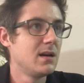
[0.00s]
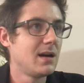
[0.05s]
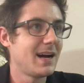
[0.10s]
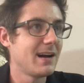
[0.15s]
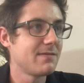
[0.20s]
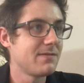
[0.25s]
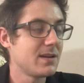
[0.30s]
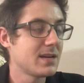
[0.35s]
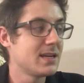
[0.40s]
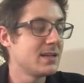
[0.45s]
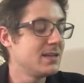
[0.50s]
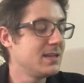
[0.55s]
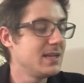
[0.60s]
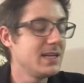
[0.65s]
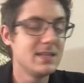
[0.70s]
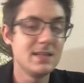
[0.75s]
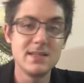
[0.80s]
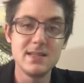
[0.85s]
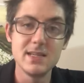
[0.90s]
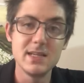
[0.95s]
I fucking
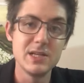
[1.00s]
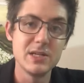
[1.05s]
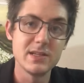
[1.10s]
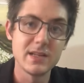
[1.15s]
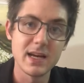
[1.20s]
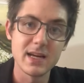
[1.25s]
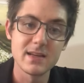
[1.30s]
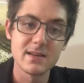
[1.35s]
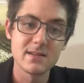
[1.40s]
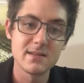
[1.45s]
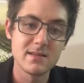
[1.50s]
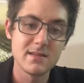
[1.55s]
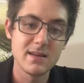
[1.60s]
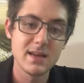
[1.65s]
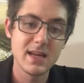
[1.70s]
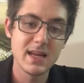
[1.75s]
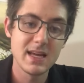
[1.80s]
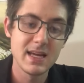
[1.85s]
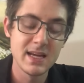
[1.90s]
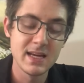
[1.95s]
needed to hear that.
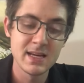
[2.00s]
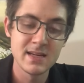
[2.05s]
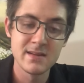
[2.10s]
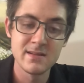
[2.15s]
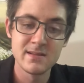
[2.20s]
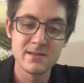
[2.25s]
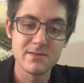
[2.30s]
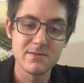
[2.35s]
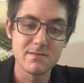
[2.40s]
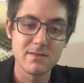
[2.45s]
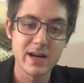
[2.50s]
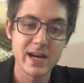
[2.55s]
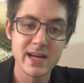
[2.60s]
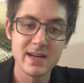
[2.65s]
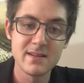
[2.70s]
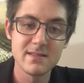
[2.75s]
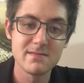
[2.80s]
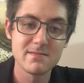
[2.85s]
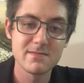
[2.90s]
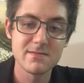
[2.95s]
And,
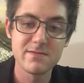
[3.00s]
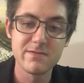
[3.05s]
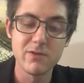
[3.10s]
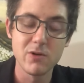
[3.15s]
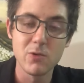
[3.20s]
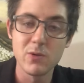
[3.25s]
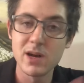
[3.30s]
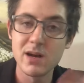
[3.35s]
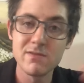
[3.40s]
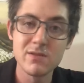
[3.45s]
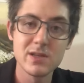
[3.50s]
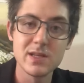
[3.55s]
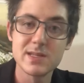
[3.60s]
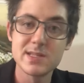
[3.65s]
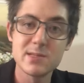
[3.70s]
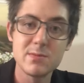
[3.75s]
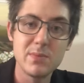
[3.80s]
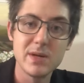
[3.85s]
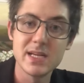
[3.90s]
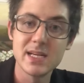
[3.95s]
right, for whatever the
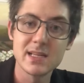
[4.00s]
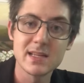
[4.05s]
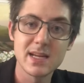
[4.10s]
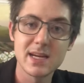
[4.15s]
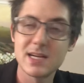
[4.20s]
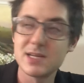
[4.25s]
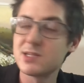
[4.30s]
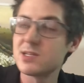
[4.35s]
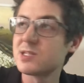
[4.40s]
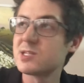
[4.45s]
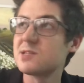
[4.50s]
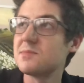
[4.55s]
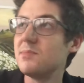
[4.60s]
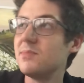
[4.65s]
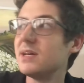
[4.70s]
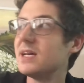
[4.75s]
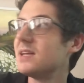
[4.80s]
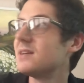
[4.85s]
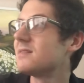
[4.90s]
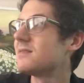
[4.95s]
spitting that I just
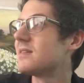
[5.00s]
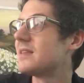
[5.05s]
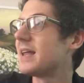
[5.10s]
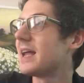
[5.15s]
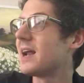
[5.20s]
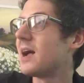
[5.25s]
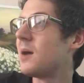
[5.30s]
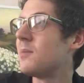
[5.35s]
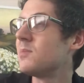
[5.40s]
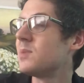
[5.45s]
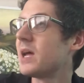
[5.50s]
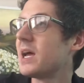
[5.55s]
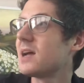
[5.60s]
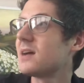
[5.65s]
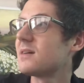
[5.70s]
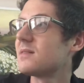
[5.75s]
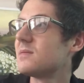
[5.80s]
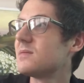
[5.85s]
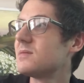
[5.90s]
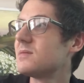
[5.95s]
spit that I'm like